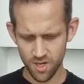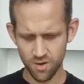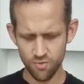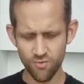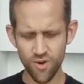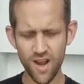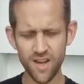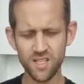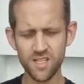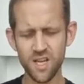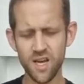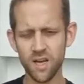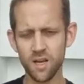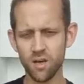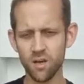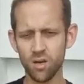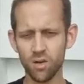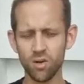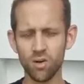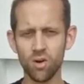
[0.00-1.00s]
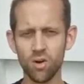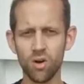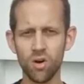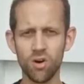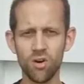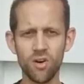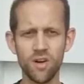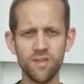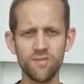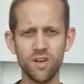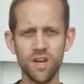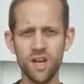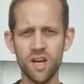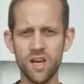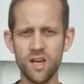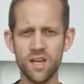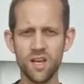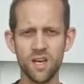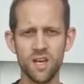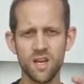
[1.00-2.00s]
rectangle, or even
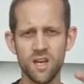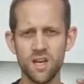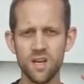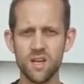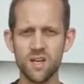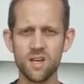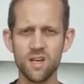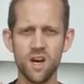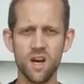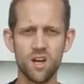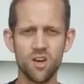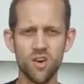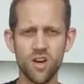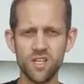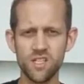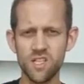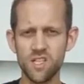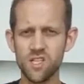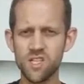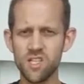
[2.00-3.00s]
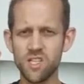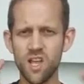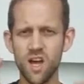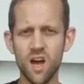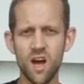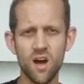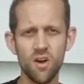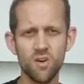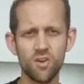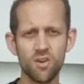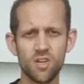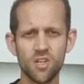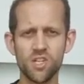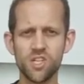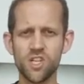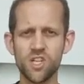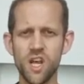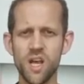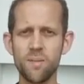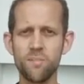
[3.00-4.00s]
like a crazy star or a
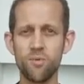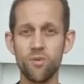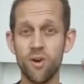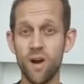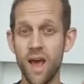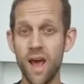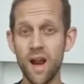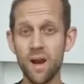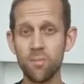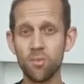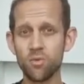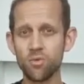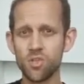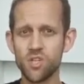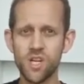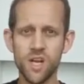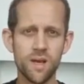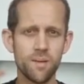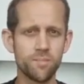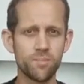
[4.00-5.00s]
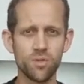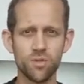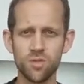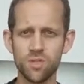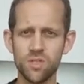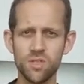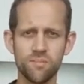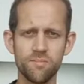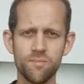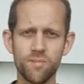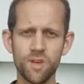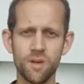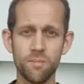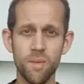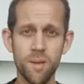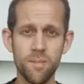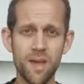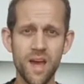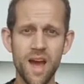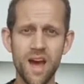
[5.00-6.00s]
shape or an animal shaped or something.
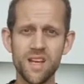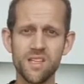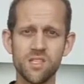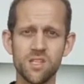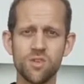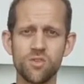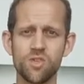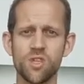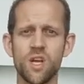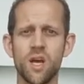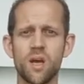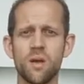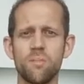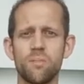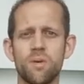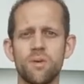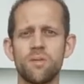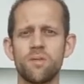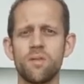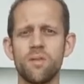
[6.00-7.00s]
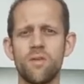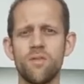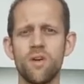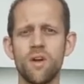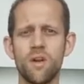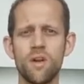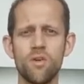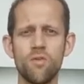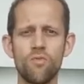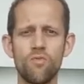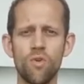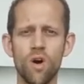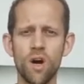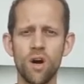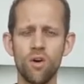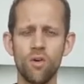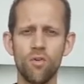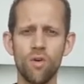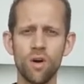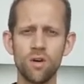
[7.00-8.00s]
Maybe it has no shape. There are no right
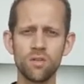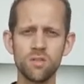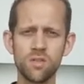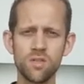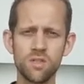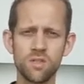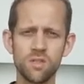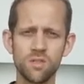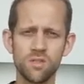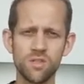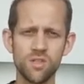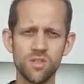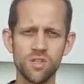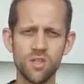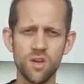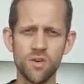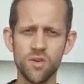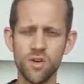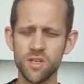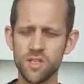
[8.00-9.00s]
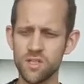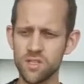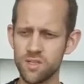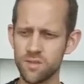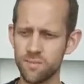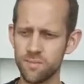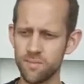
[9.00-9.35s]
or wrongs. Just notice.